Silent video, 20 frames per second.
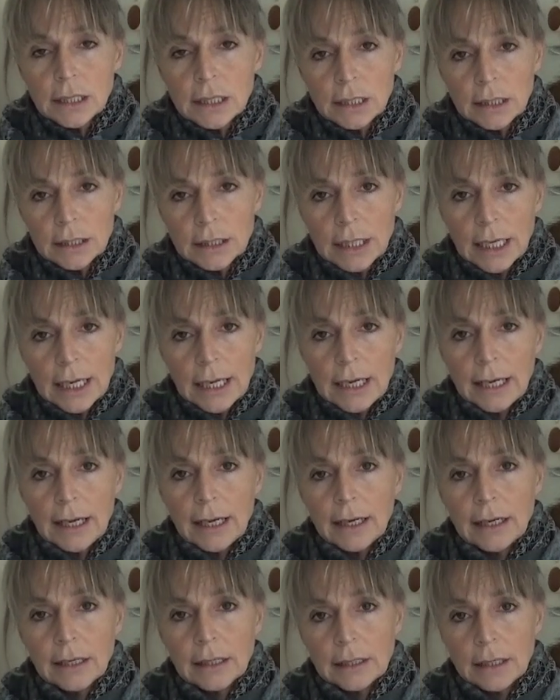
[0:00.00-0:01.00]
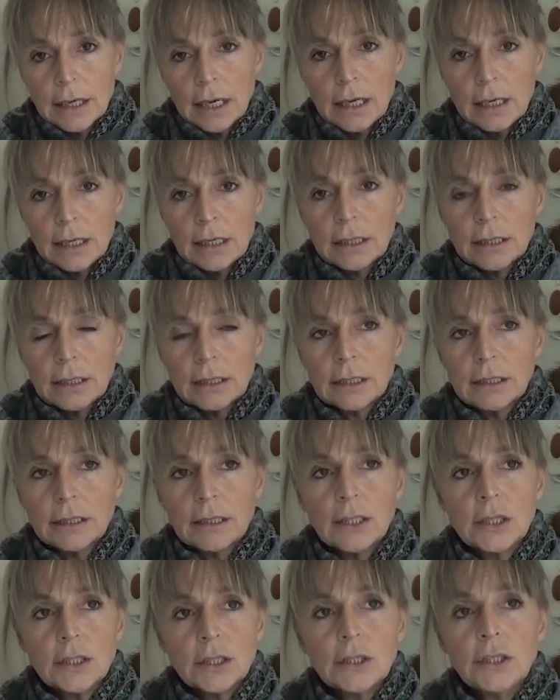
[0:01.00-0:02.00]
the
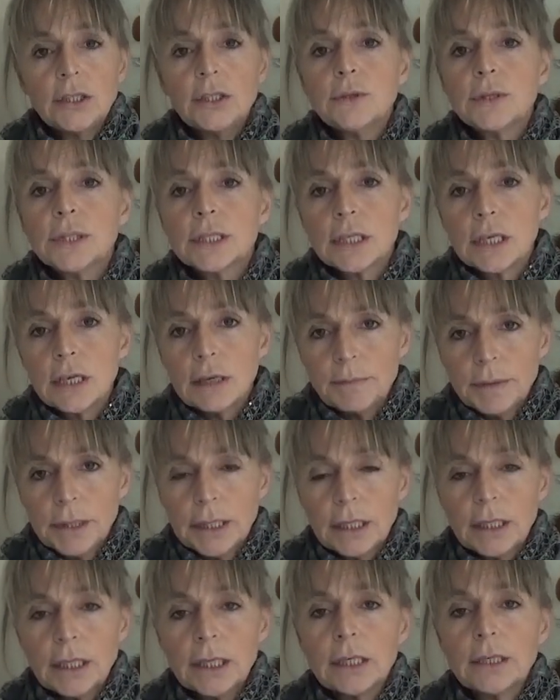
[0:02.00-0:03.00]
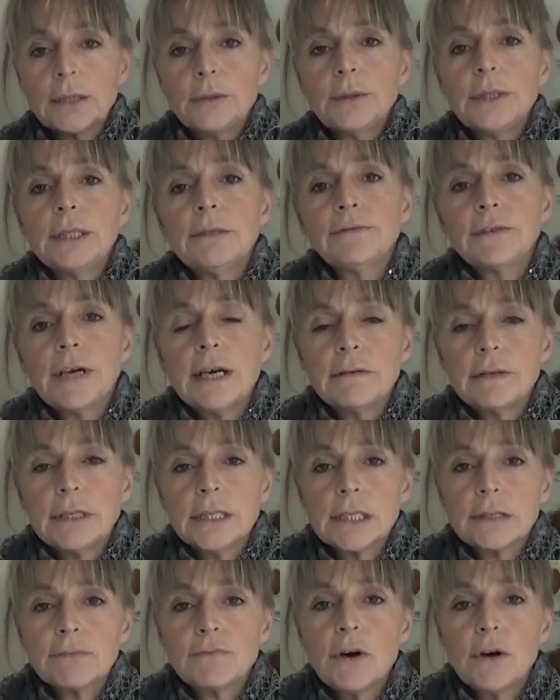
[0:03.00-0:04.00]
usurping you in
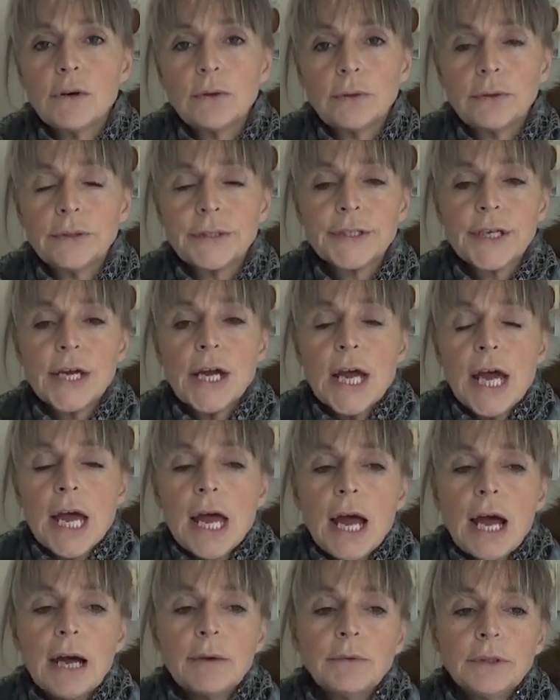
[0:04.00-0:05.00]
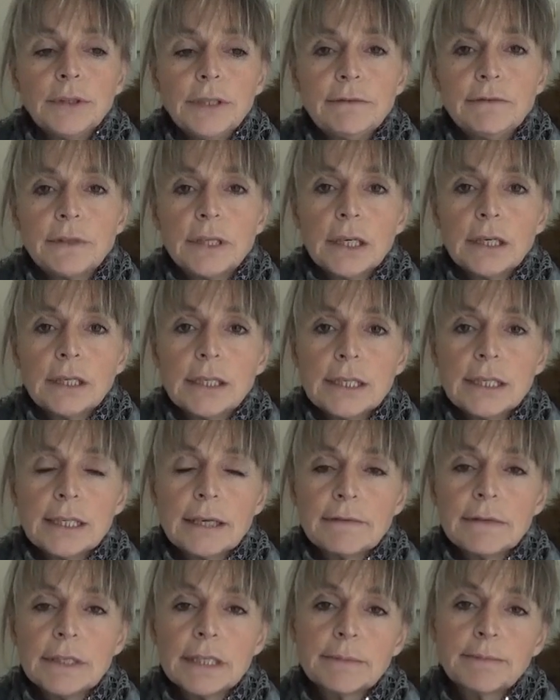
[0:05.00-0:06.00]
various roles. And what they've done is
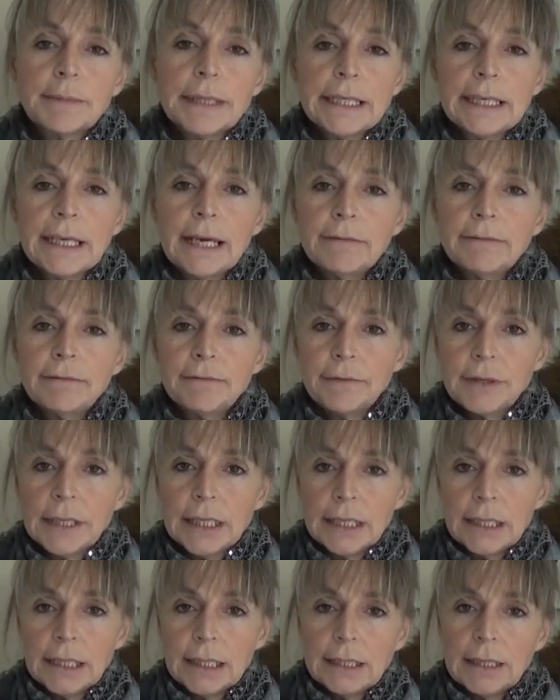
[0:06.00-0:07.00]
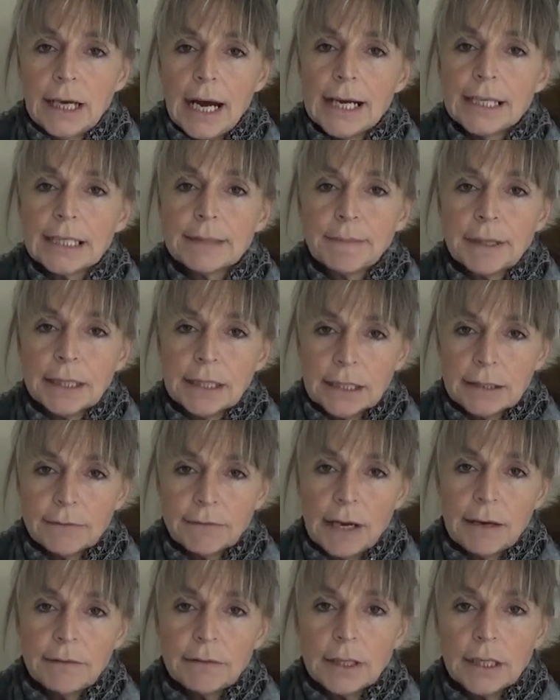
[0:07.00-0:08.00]
they've split every aspect of
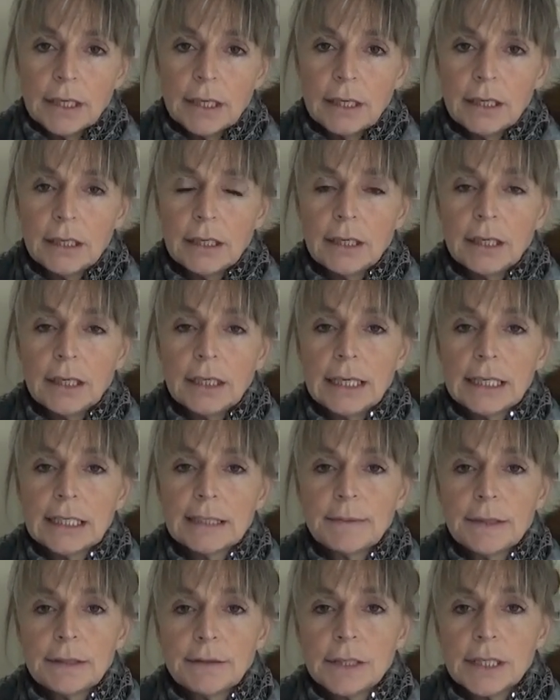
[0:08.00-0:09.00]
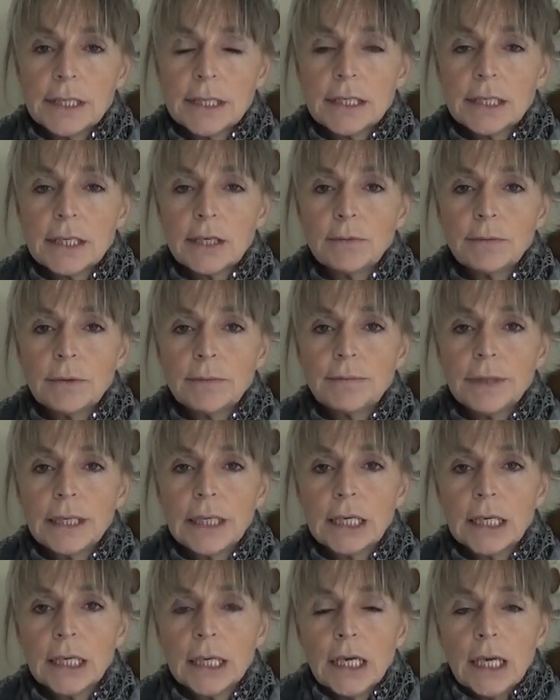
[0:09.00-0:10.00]
having an experience as a human
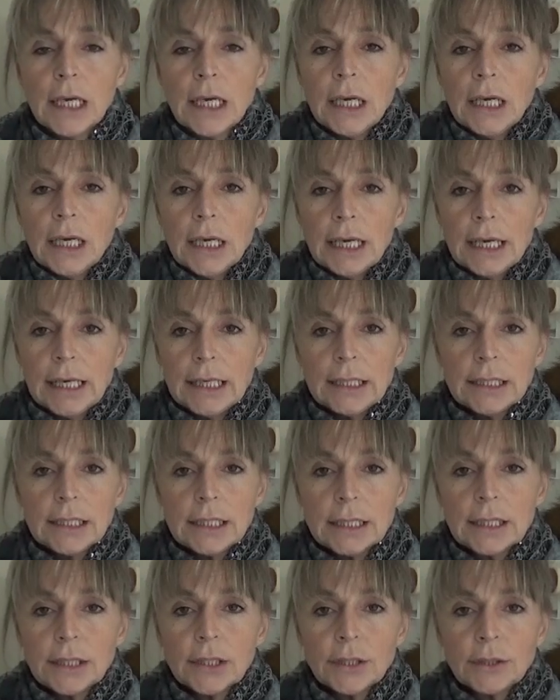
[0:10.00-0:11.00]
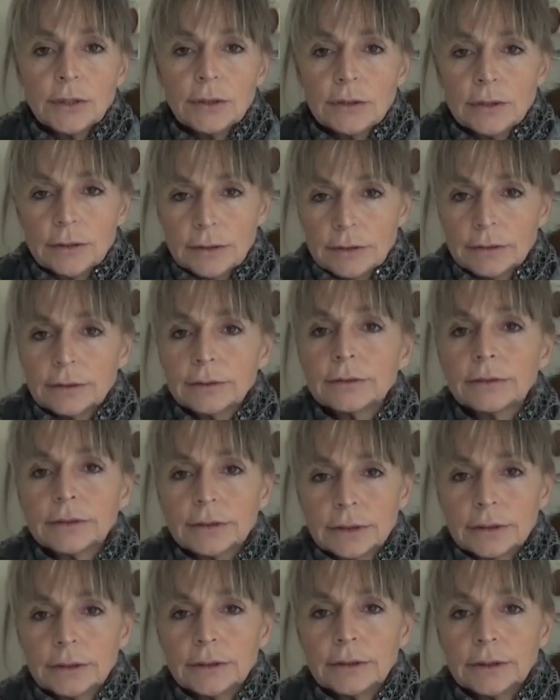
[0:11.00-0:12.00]
being into,
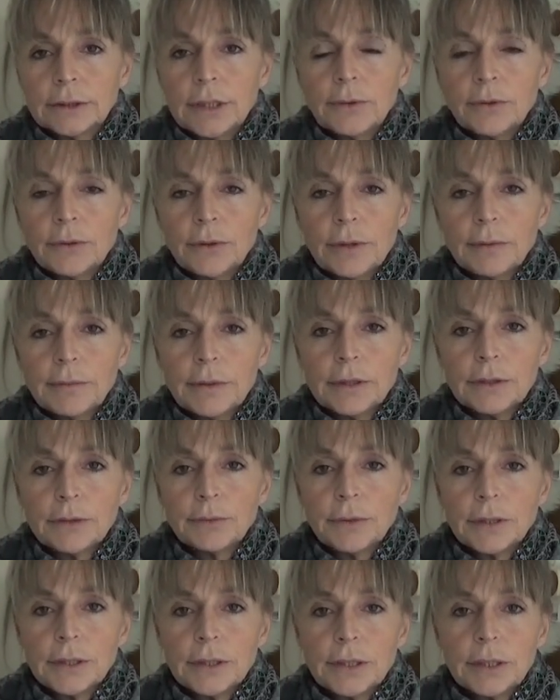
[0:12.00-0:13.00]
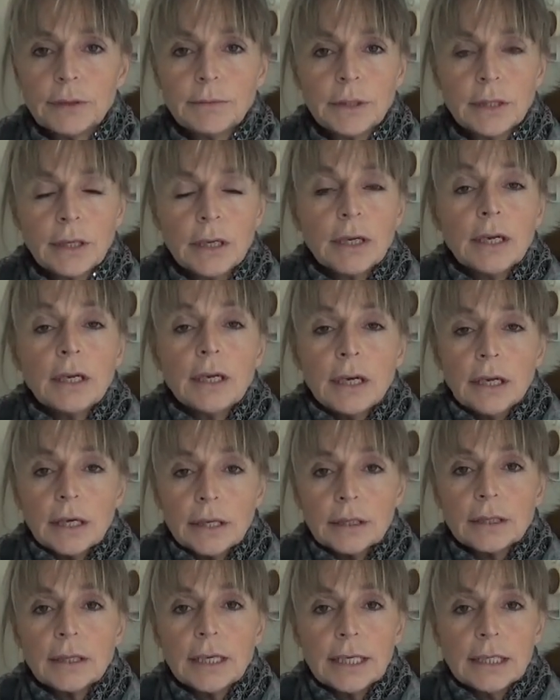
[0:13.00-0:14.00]
don't quote me on the word human,
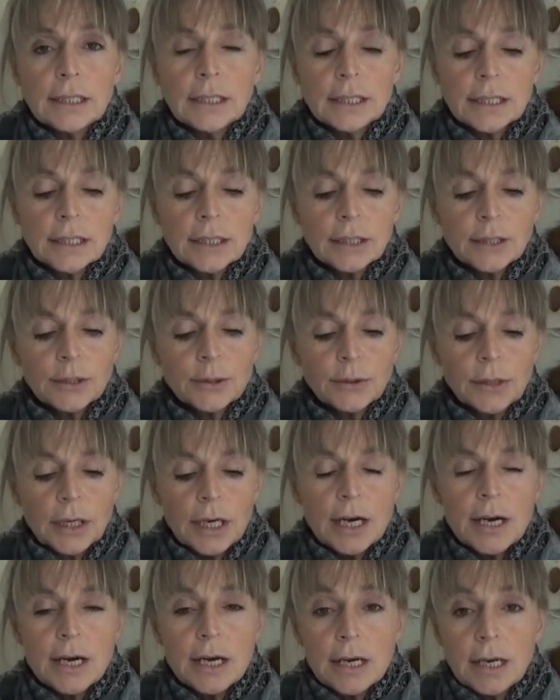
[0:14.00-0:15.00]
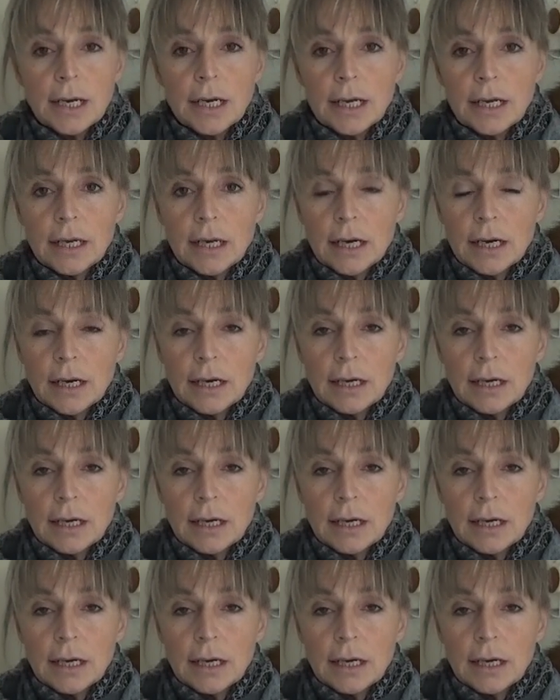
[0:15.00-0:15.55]
into a